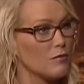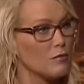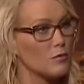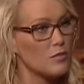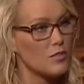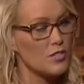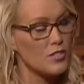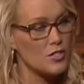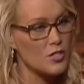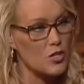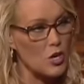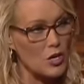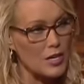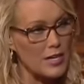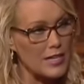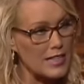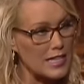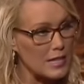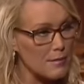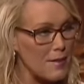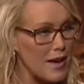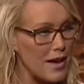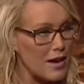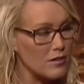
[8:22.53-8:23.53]
starting
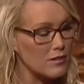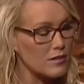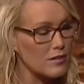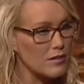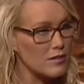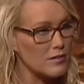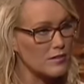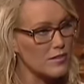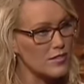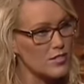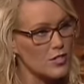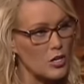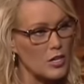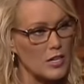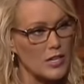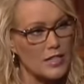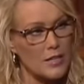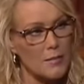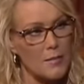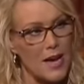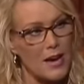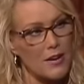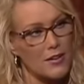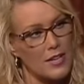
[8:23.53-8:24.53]
them out, starting
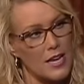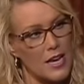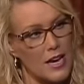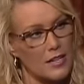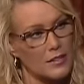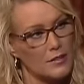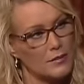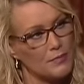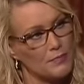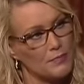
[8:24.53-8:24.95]
them out young?